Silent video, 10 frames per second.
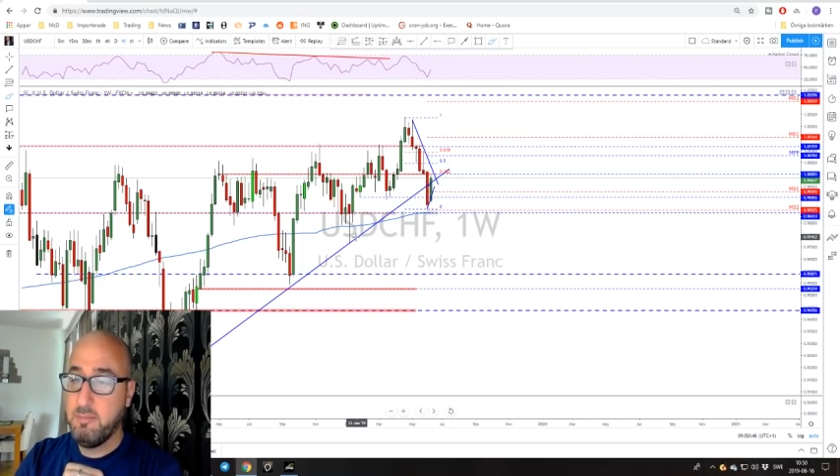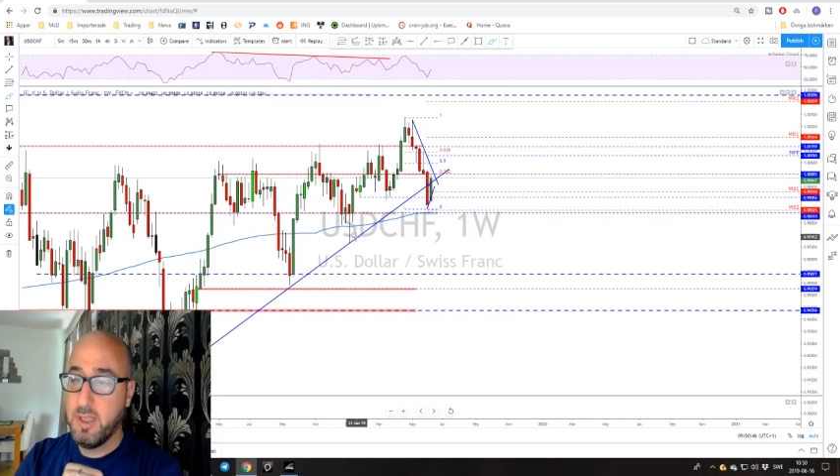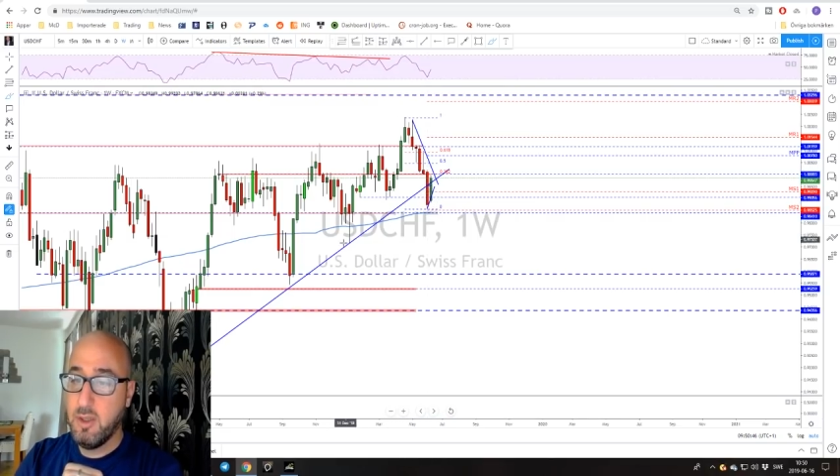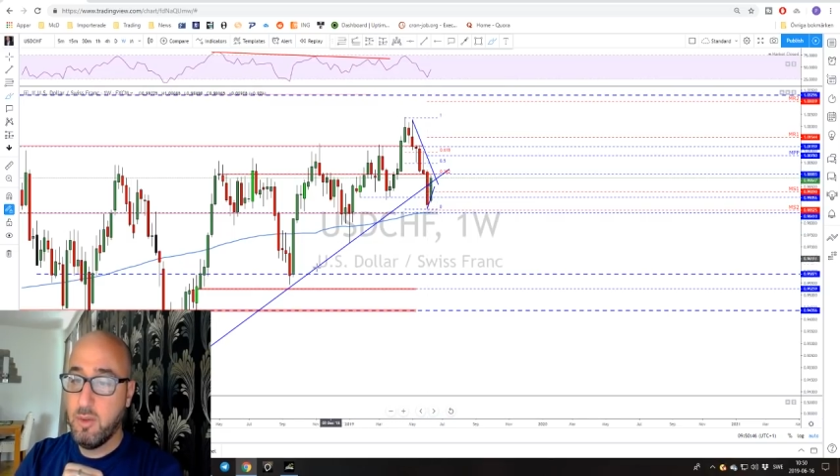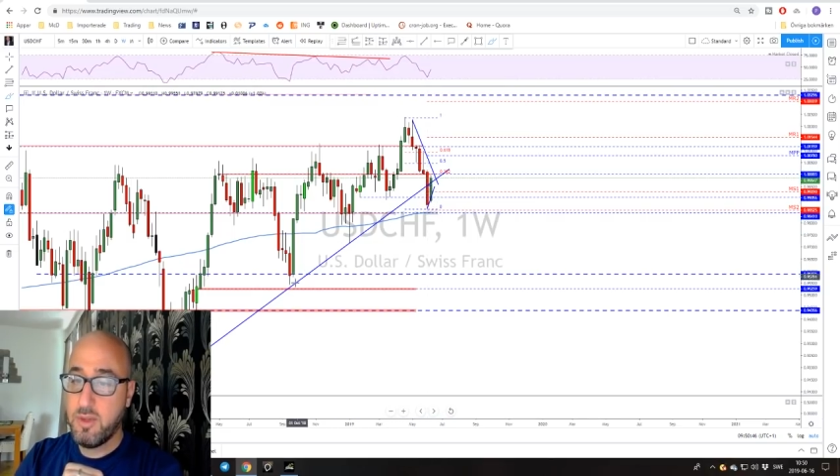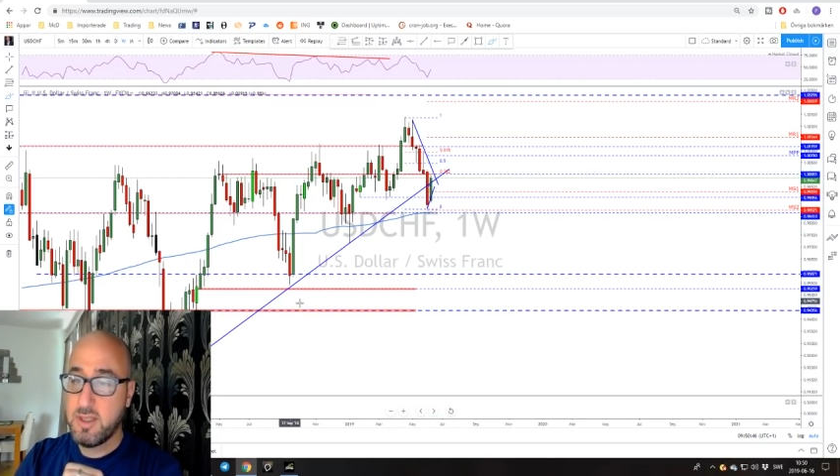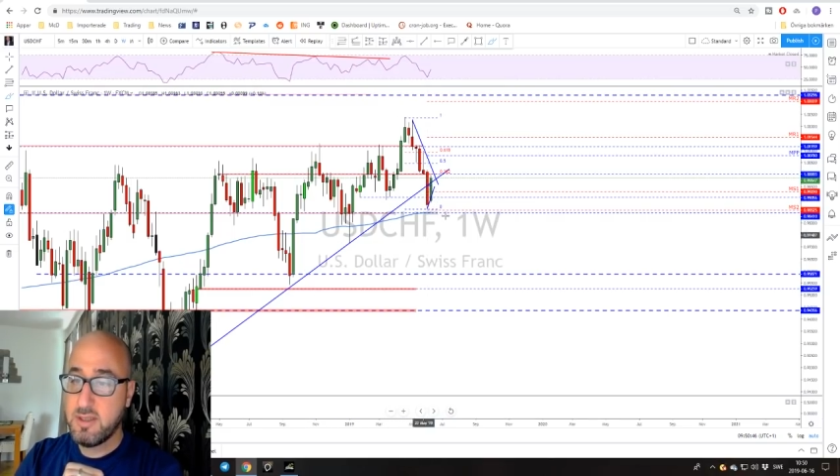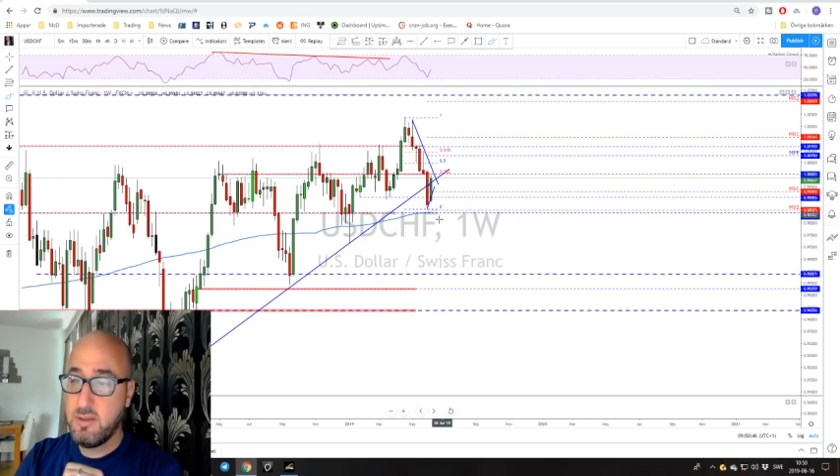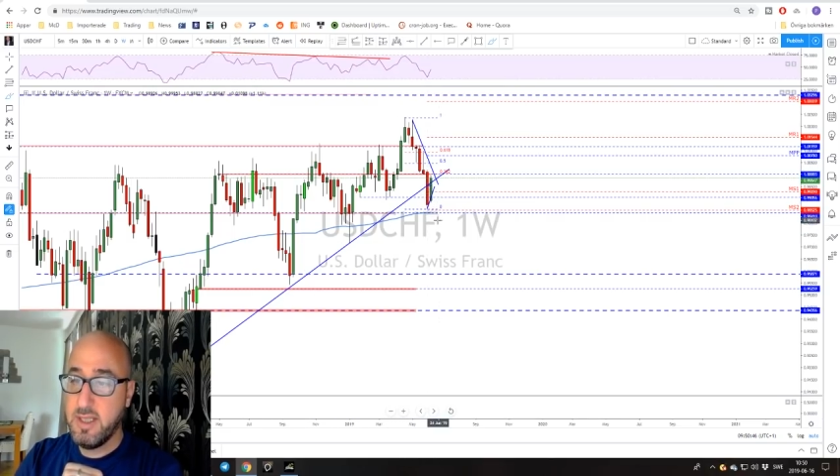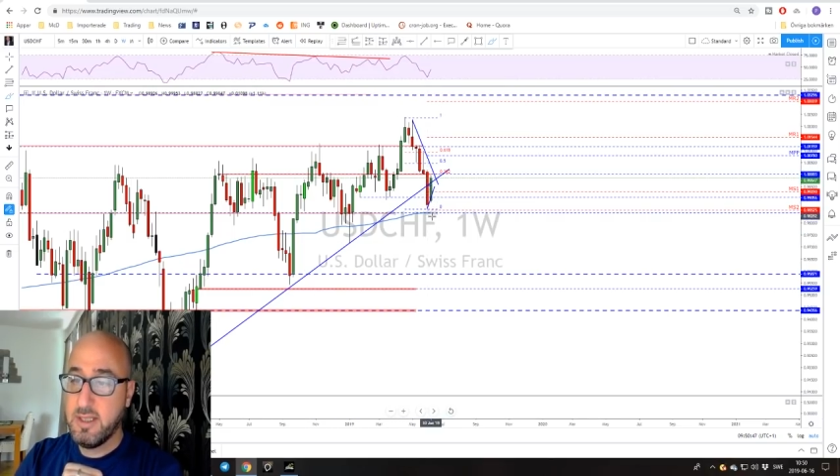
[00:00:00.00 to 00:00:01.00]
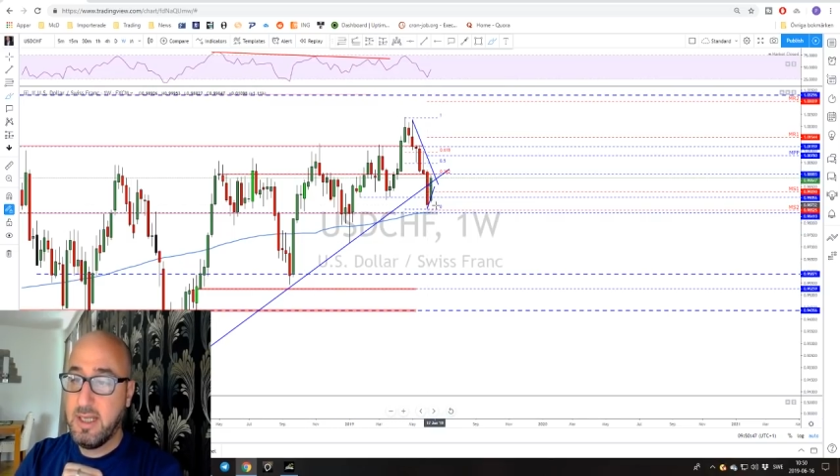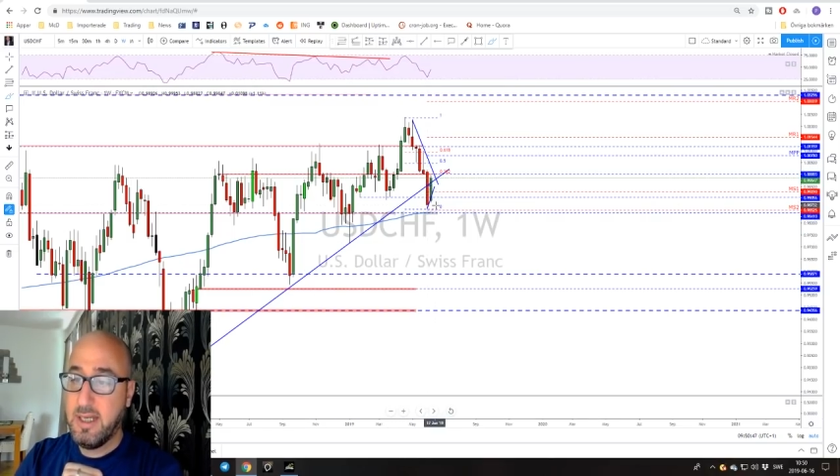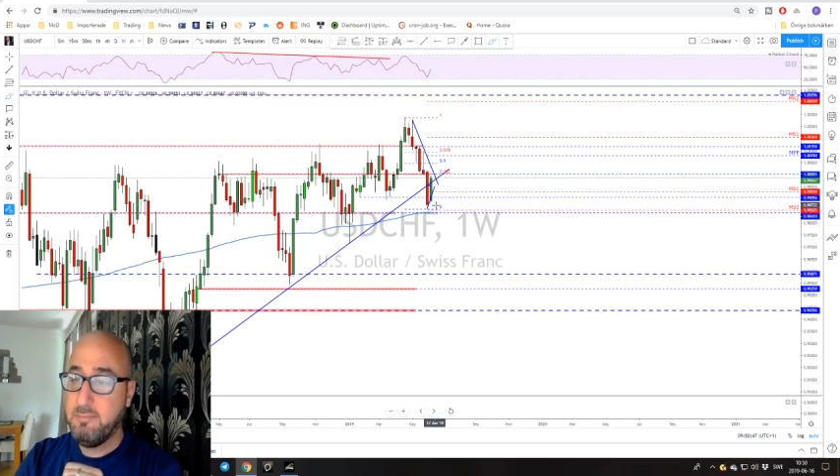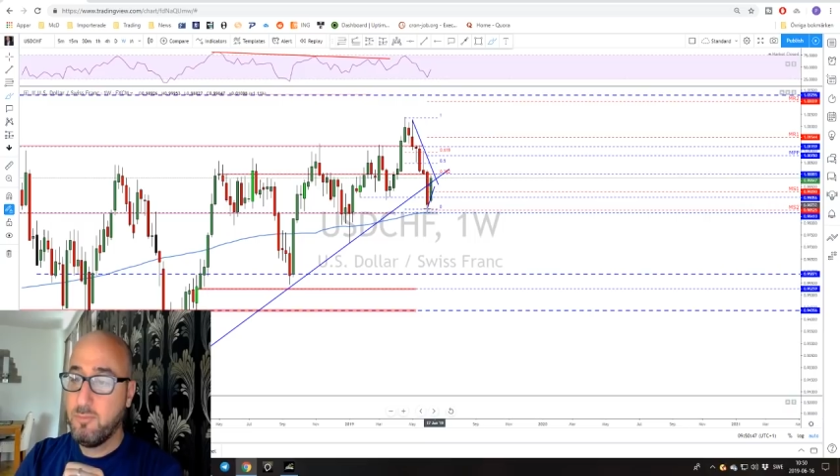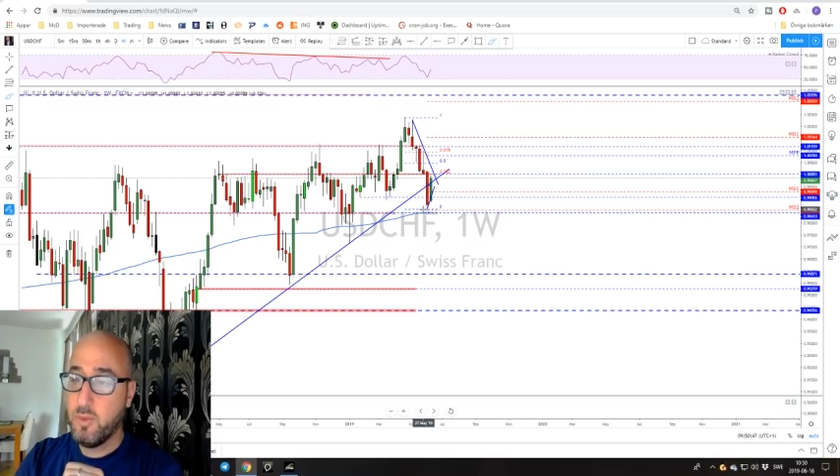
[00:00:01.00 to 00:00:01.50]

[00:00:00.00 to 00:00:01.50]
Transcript: below this trend line.